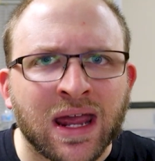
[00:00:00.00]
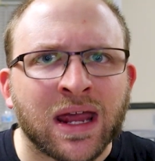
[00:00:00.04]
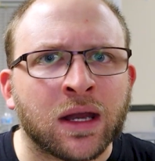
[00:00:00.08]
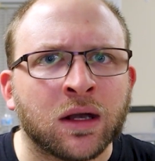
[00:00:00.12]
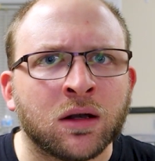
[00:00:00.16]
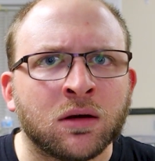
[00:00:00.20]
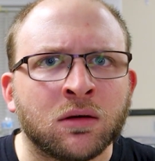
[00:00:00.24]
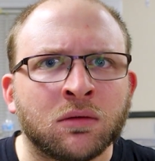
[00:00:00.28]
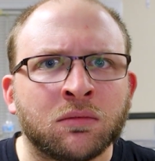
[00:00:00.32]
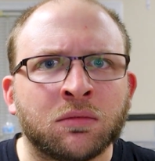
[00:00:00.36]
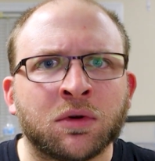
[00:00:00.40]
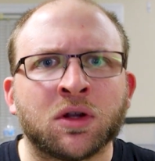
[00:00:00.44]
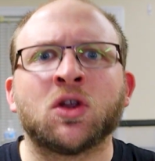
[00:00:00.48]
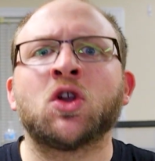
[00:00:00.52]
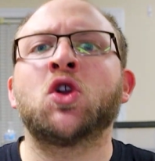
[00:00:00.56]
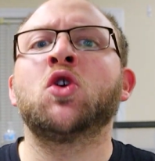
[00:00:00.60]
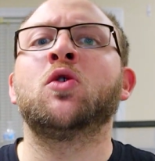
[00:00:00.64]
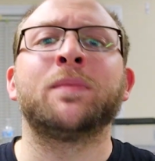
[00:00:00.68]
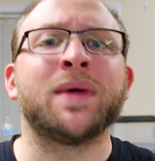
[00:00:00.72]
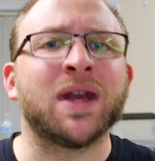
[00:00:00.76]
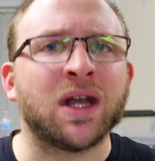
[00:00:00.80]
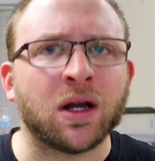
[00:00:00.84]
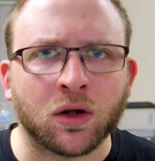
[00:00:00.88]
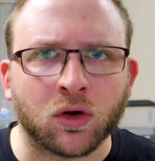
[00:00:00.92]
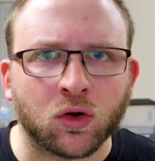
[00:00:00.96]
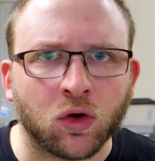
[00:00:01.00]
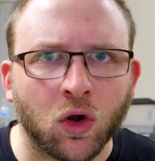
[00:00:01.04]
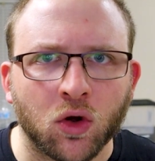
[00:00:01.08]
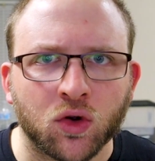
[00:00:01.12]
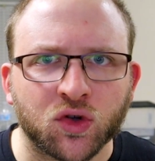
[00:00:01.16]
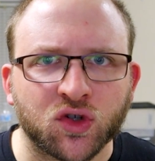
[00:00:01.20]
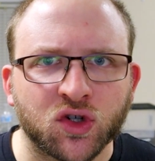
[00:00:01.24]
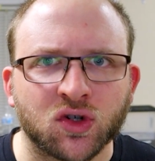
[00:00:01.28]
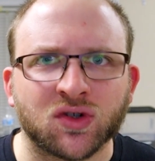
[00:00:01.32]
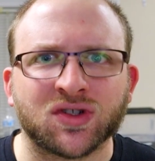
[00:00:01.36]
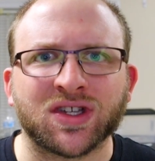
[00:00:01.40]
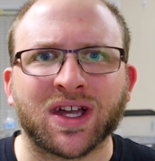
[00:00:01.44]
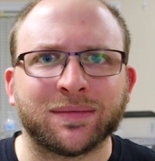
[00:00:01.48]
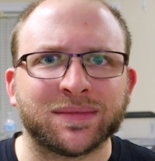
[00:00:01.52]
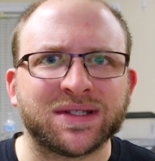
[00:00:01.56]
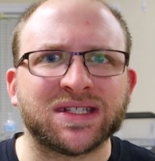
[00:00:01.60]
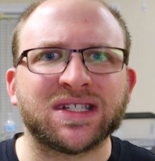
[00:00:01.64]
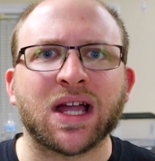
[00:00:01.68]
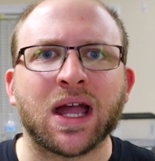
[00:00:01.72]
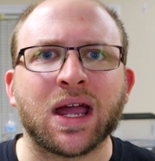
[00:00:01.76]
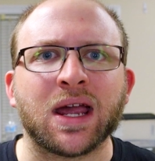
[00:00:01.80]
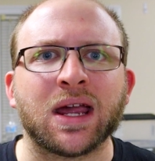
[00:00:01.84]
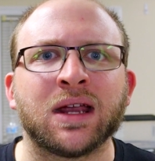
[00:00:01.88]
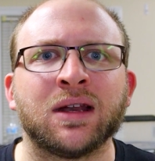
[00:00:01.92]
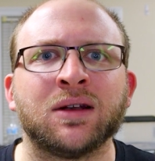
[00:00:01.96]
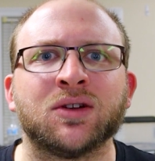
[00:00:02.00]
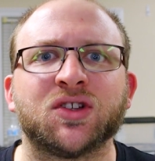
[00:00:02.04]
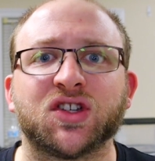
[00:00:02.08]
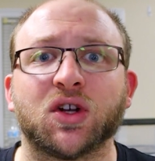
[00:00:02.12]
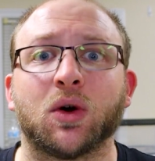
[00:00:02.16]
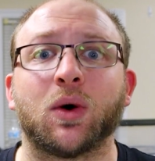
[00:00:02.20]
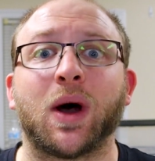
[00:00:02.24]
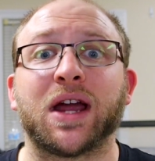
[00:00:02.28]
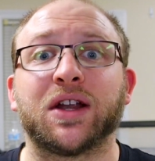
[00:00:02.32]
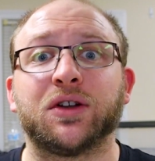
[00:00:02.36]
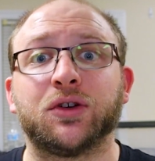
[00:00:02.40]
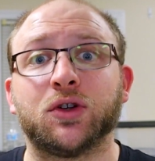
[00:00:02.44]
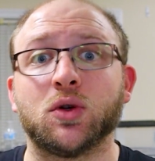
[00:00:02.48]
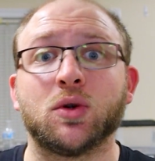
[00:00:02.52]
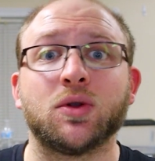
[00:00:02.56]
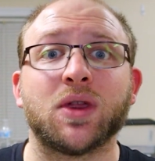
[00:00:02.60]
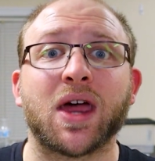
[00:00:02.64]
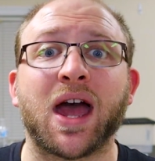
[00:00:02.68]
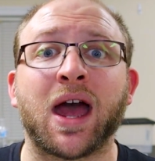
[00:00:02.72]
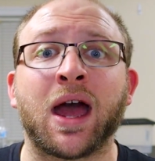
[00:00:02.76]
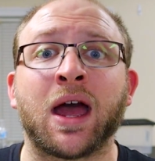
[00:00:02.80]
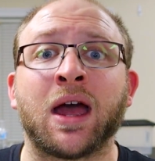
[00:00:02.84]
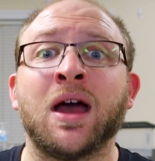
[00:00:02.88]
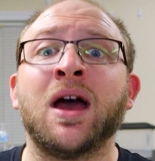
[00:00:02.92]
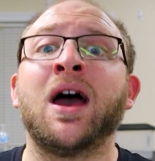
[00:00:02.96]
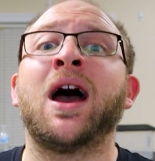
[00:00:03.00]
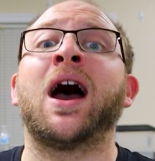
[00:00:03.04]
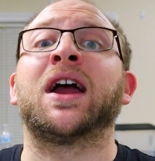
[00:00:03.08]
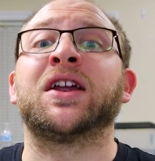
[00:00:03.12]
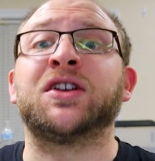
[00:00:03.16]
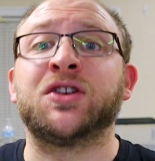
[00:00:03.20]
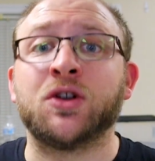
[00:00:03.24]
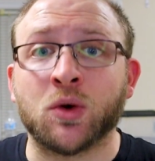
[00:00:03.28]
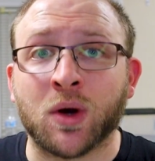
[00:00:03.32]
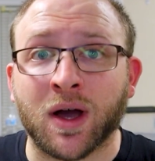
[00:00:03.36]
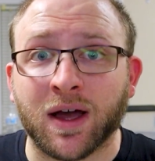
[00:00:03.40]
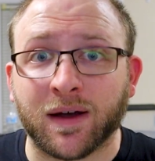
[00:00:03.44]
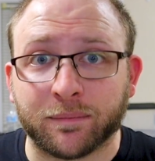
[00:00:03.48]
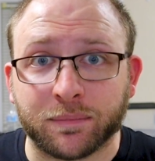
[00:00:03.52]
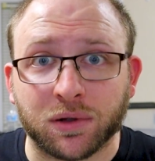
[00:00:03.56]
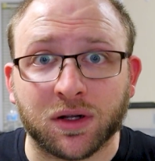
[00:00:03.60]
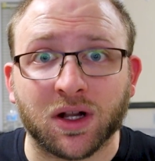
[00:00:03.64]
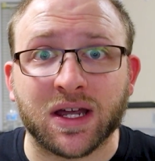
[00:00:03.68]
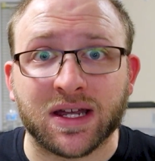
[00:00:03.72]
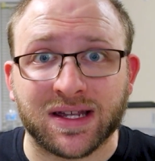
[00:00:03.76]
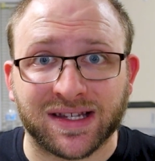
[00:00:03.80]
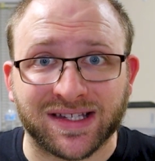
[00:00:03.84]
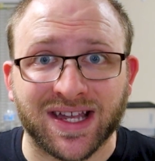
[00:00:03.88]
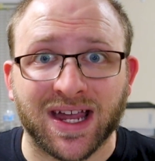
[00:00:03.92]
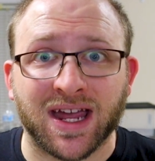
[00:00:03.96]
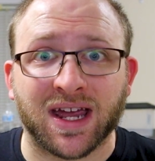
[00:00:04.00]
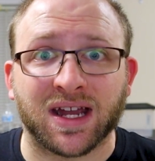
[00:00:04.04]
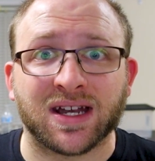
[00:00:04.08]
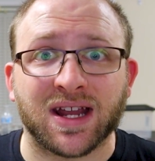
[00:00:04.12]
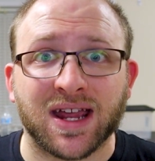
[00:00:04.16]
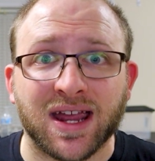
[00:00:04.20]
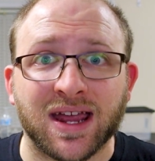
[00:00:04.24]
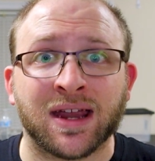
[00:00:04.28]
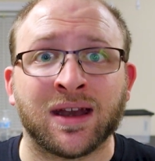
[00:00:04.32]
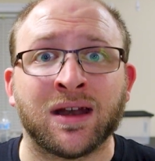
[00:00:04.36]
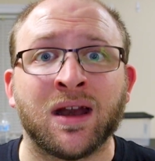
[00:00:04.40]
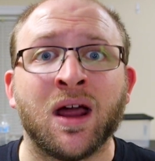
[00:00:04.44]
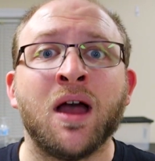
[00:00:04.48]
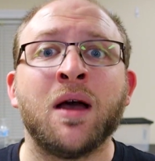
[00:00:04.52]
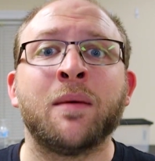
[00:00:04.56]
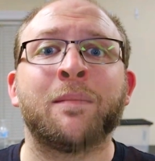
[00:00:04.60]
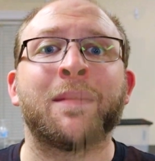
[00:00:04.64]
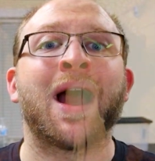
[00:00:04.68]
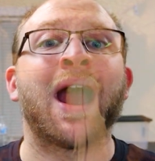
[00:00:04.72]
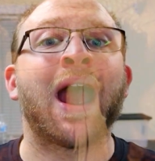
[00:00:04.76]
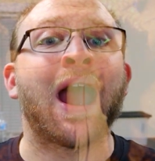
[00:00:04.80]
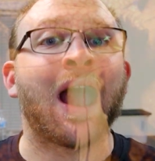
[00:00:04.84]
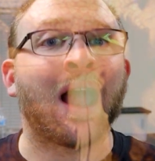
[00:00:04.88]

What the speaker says: in humid enclosures, I'm saying, so I do that. I do have play sand in my